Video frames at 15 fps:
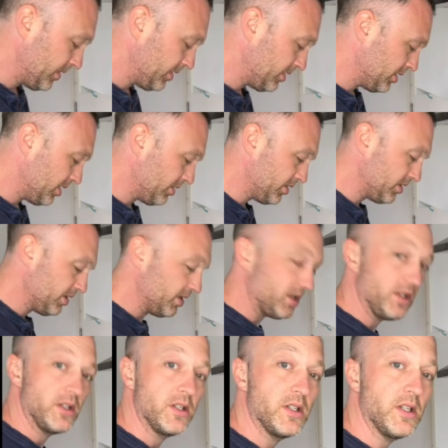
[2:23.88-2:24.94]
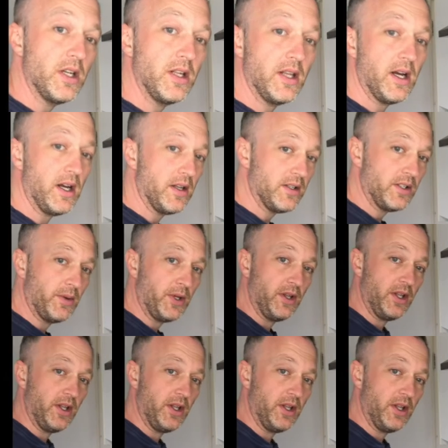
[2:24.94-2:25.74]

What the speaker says: So just so you can see that. So